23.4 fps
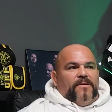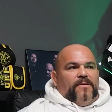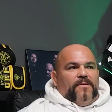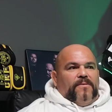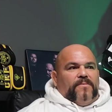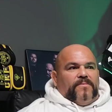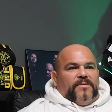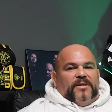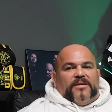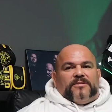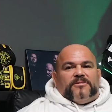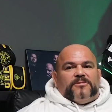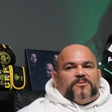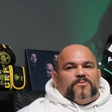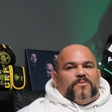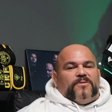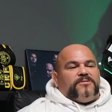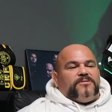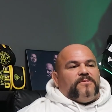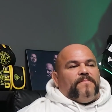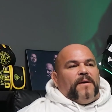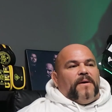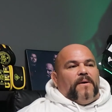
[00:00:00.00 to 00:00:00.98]
no, this is
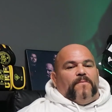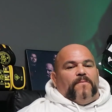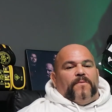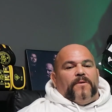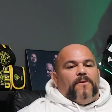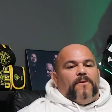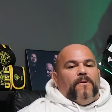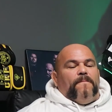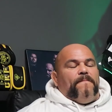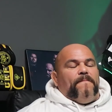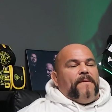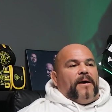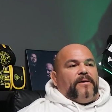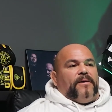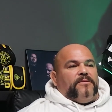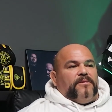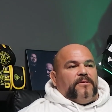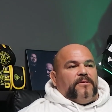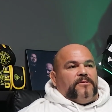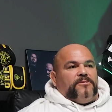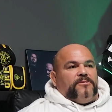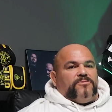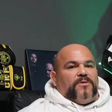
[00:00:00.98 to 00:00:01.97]
what it's about. We go back
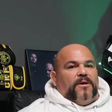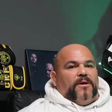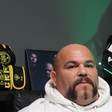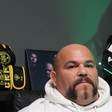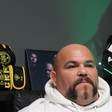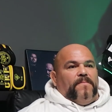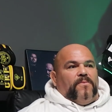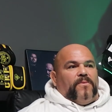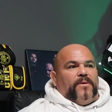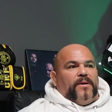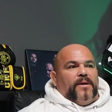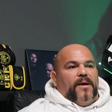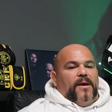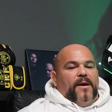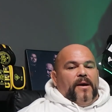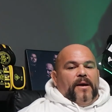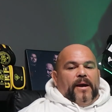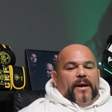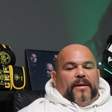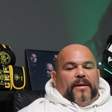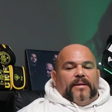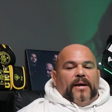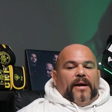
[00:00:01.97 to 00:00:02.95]
to the drawing board.
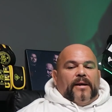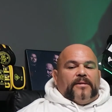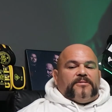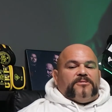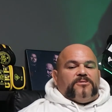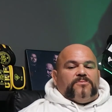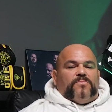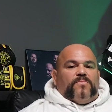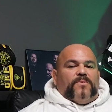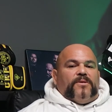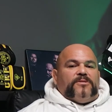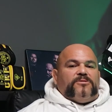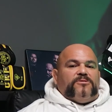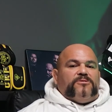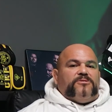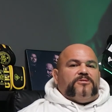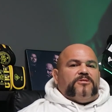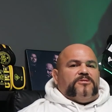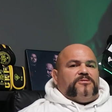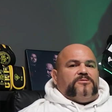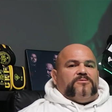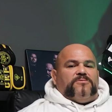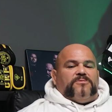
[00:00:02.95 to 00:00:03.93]
And that's what
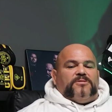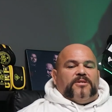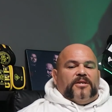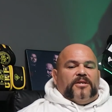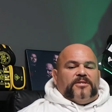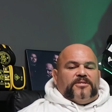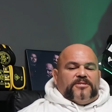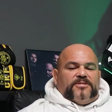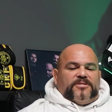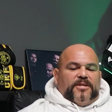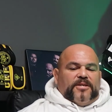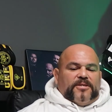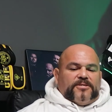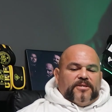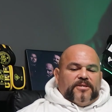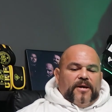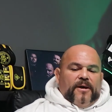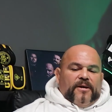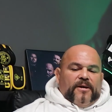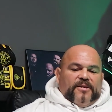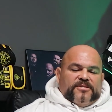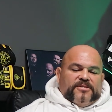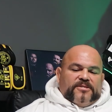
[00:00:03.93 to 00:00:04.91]
jiu-jitsu teaches us.
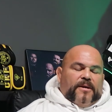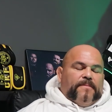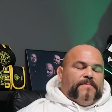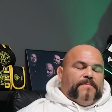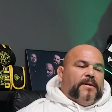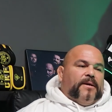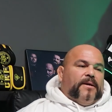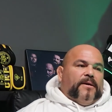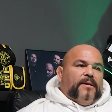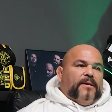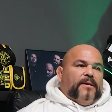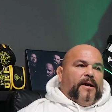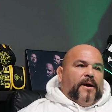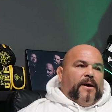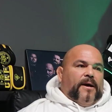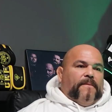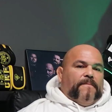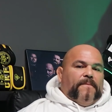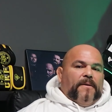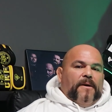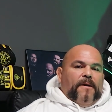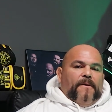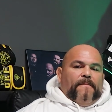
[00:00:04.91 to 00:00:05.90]
Same thing in
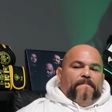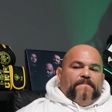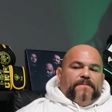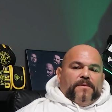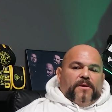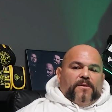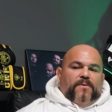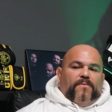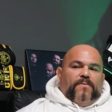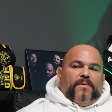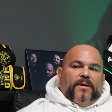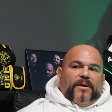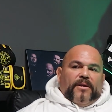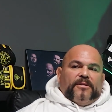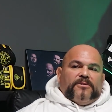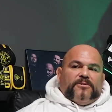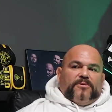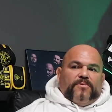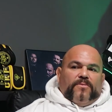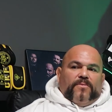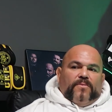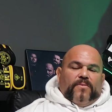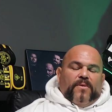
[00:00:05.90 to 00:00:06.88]
life. You run
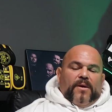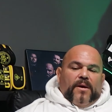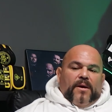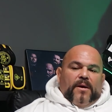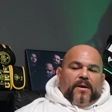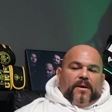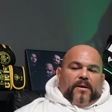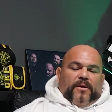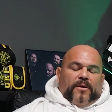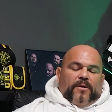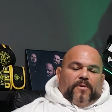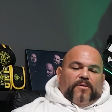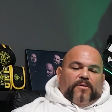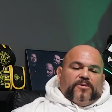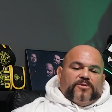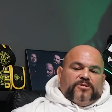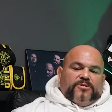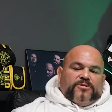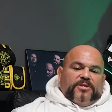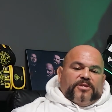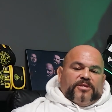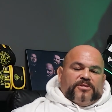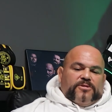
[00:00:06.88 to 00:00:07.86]
into, you know, in
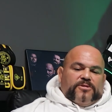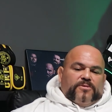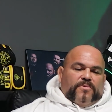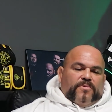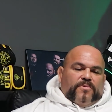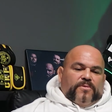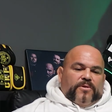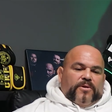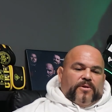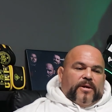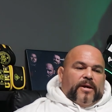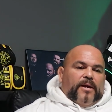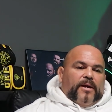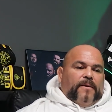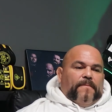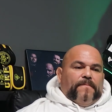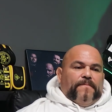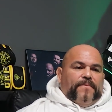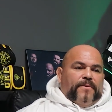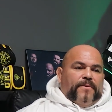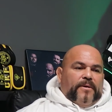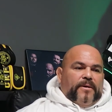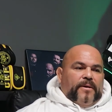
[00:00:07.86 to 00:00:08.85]
jiu-jitsu, you're
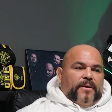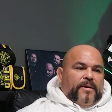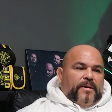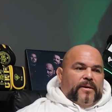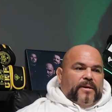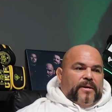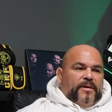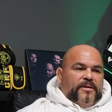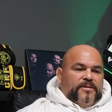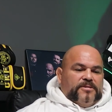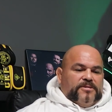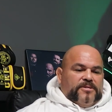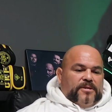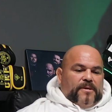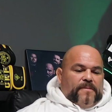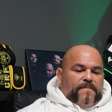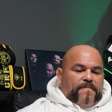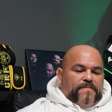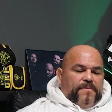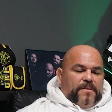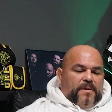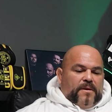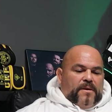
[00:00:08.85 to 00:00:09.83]
getting put in
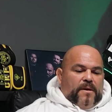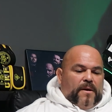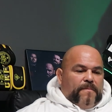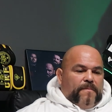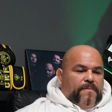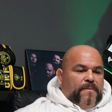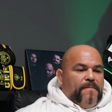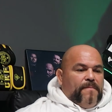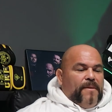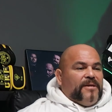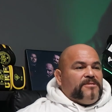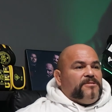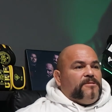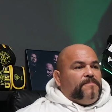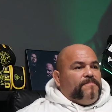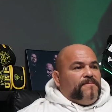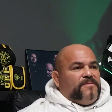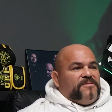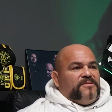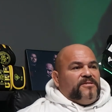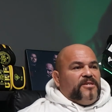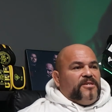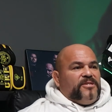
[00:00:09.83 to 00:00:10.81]
some compromising
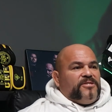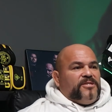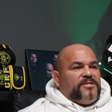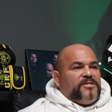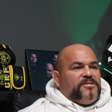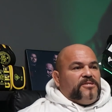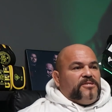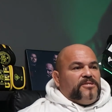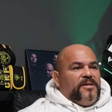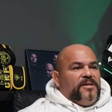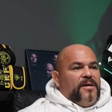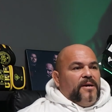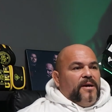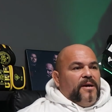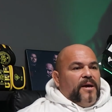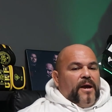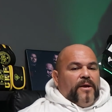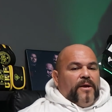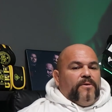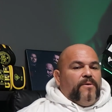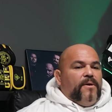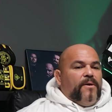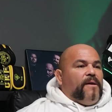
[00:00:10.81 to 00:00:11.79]
positions,
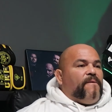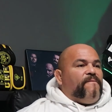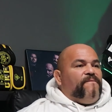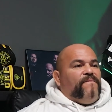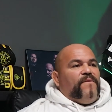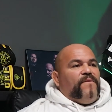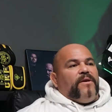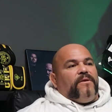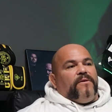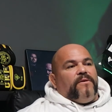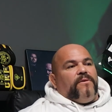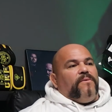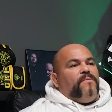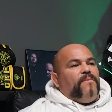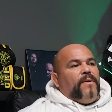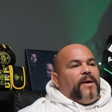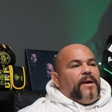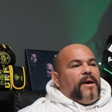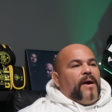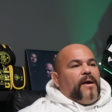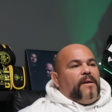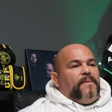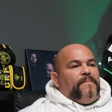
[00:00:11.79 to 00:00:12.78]
and you got to figure your
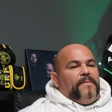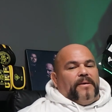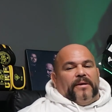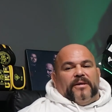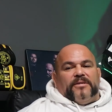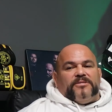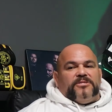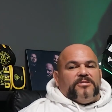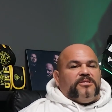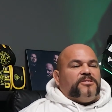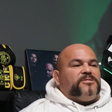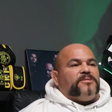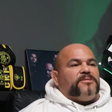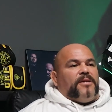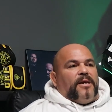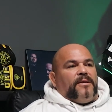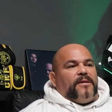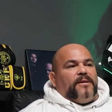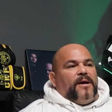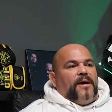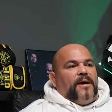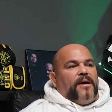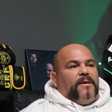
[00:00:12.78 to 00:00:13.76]
way out of it. It's just
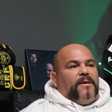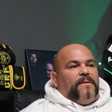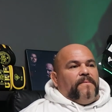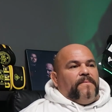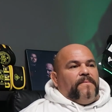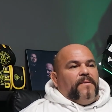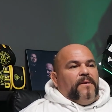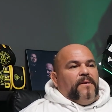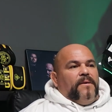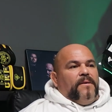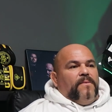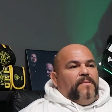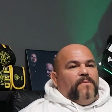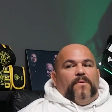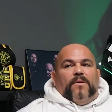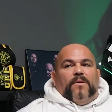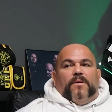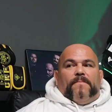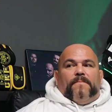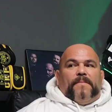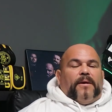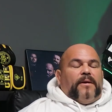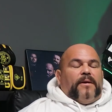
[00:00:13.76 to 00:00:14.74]
like life.
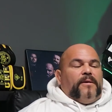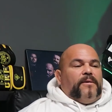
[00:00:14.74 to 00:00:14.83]
What am I